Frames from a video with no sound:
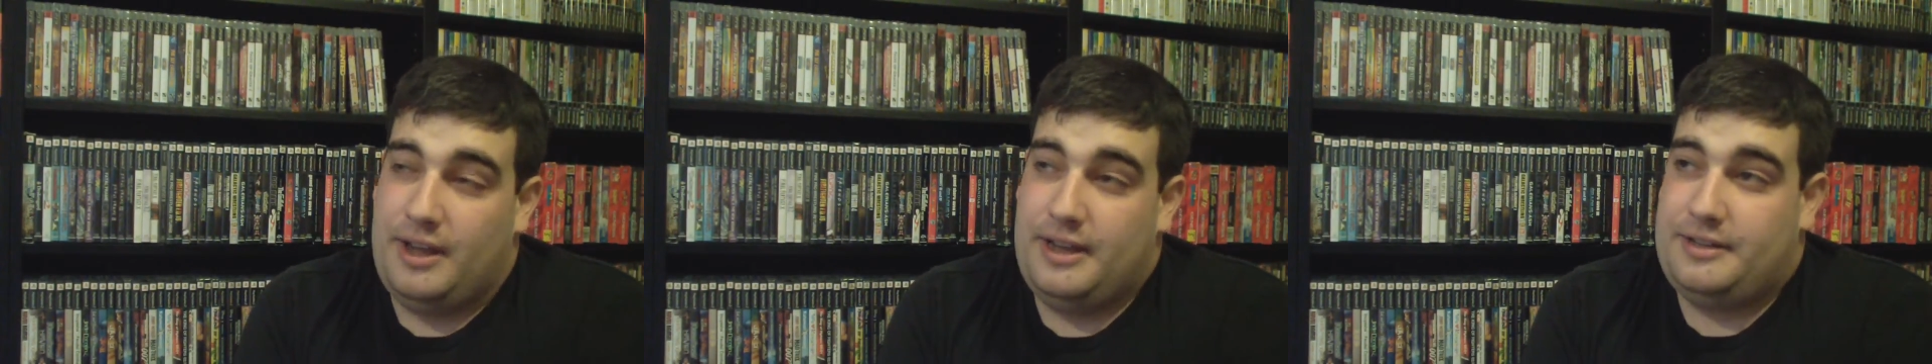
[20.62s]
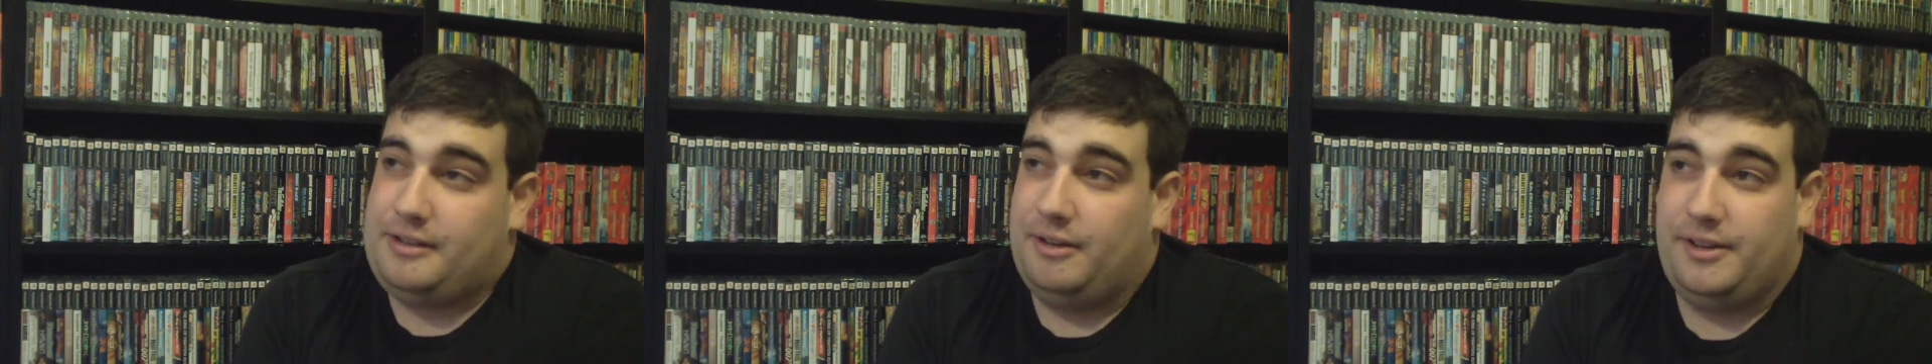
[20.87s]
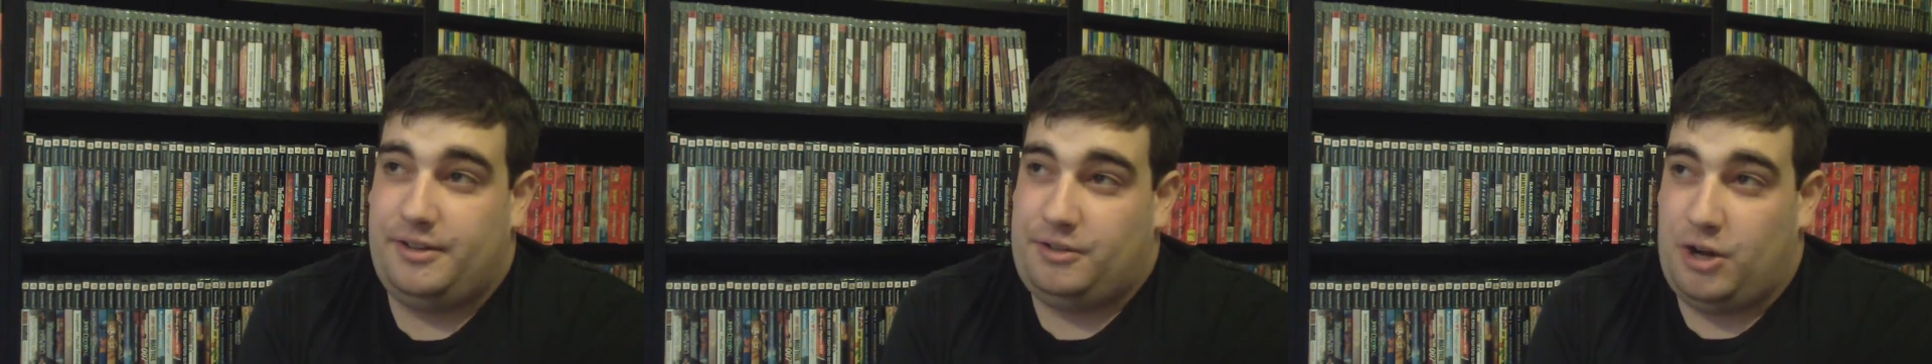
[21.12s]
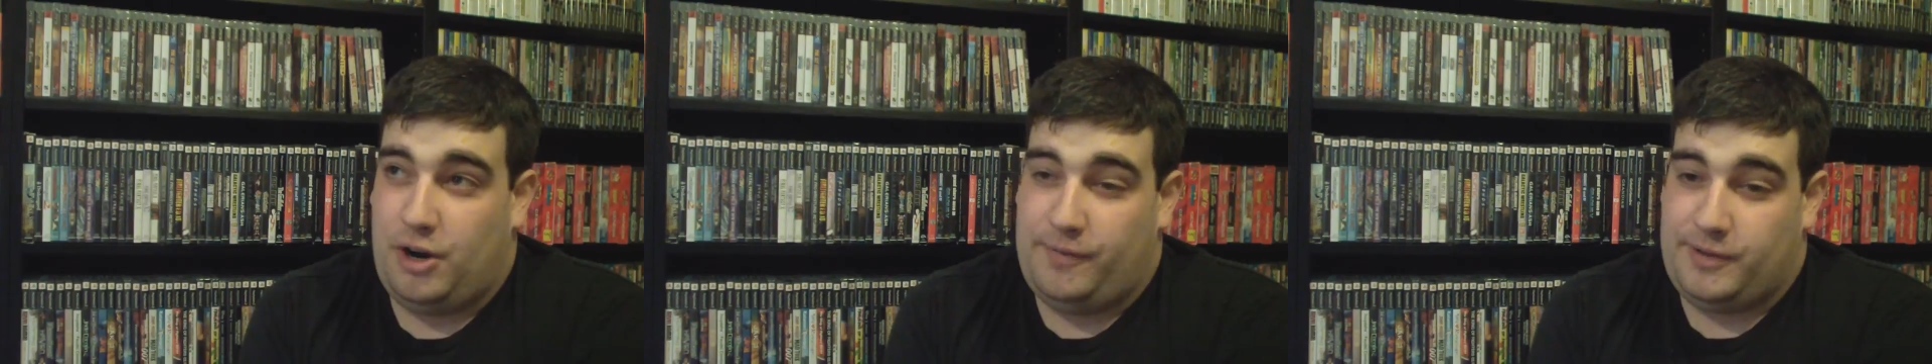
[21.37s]
It's only
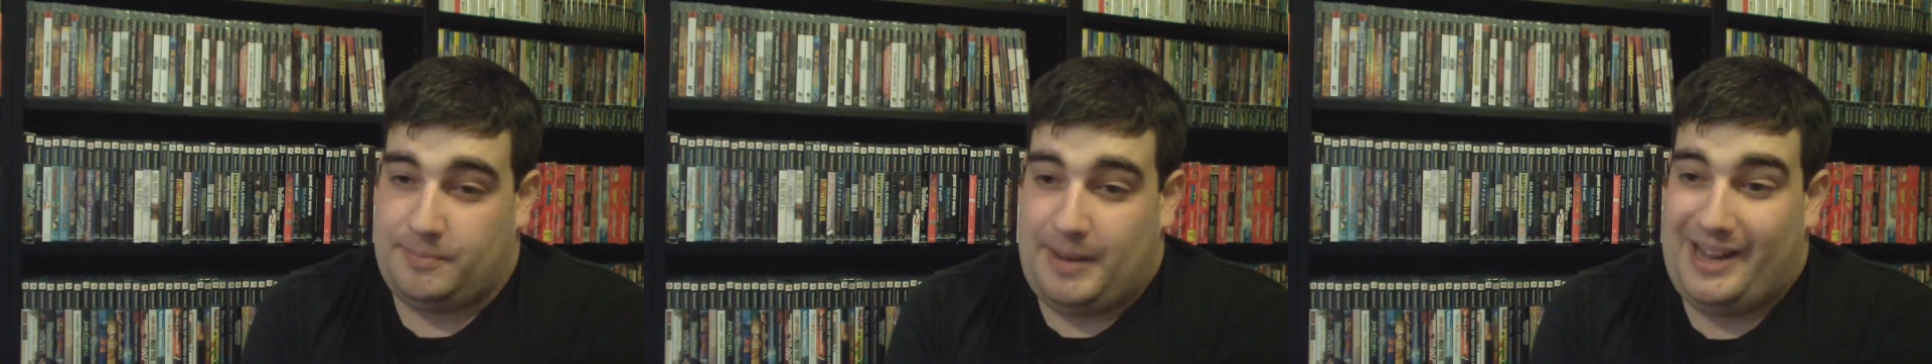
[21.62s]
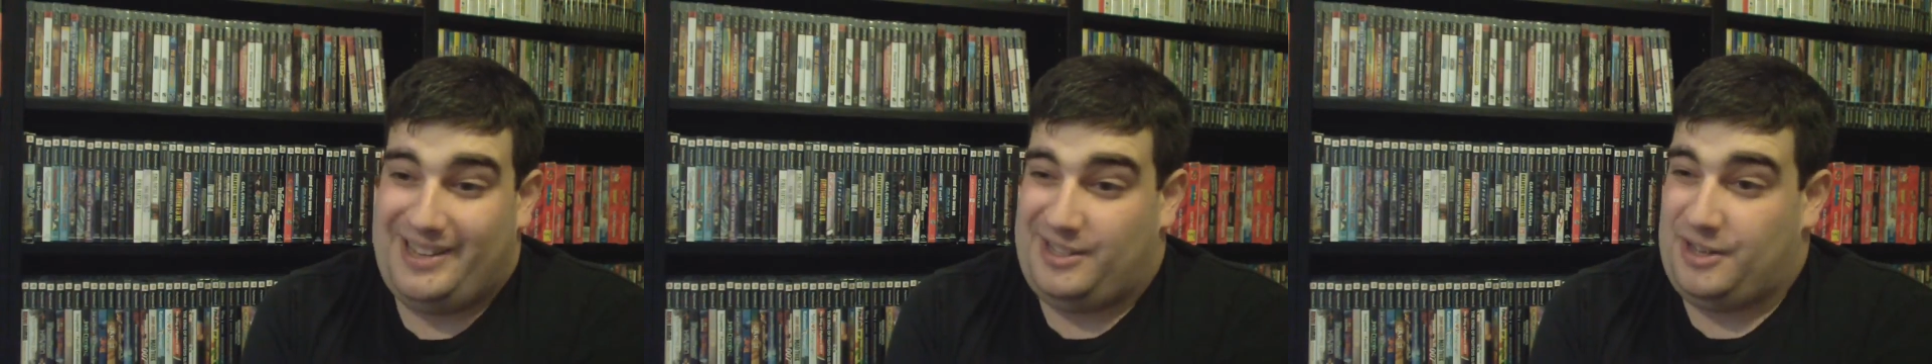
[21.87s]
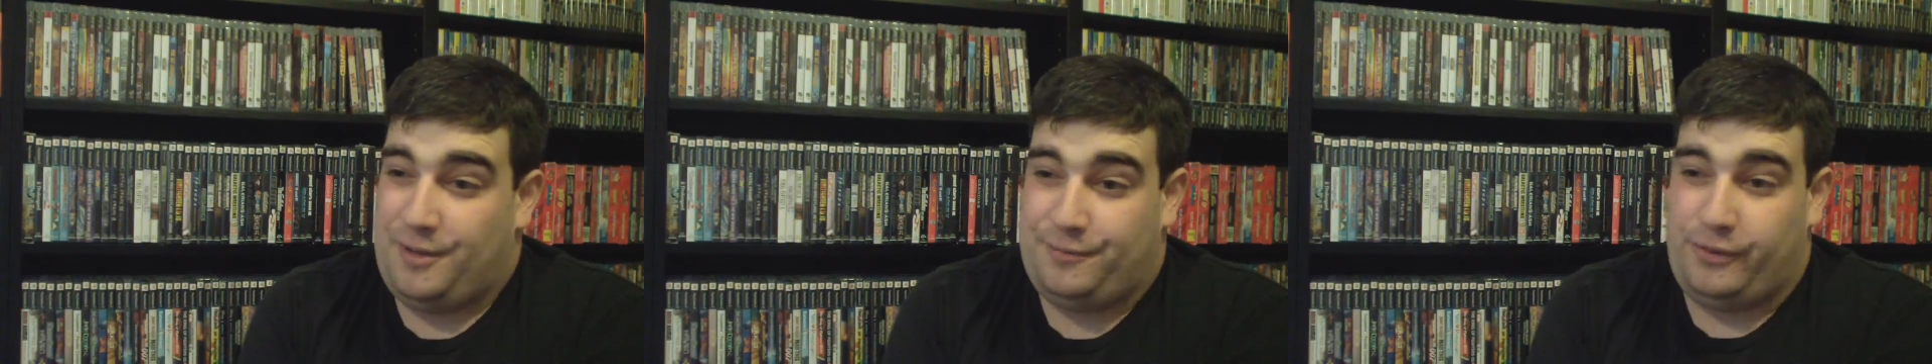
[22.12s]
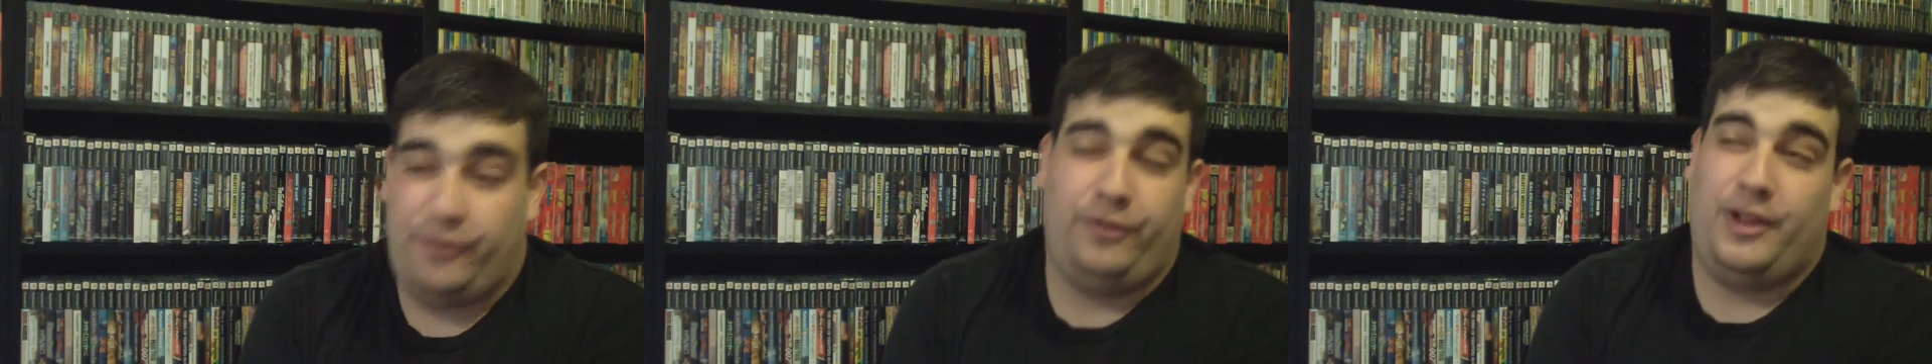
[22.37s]
served as my
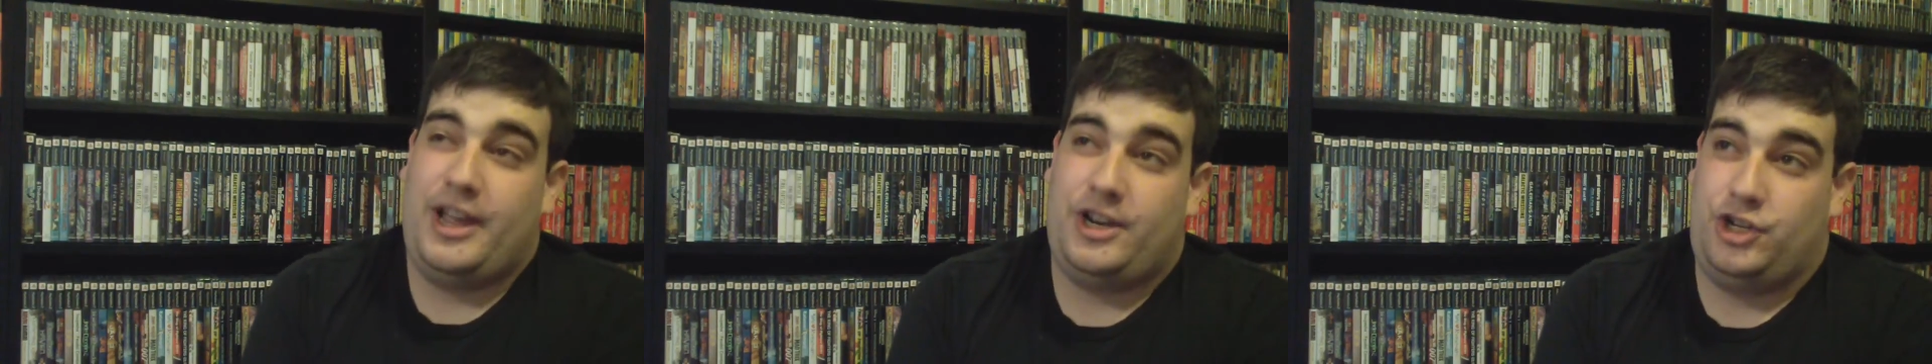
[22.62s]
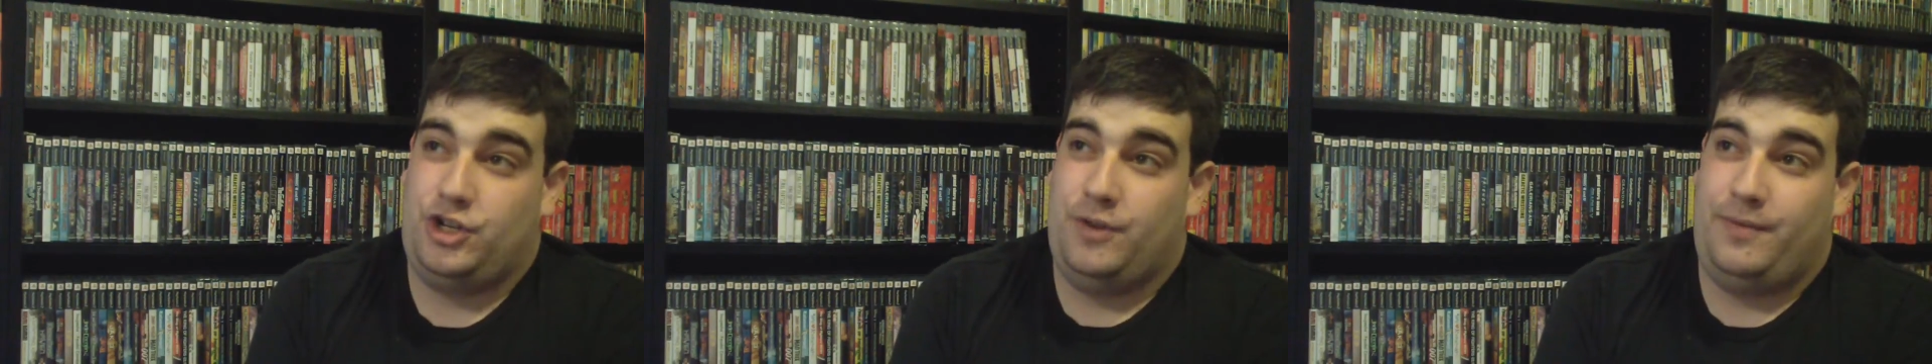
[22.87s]
self-reflection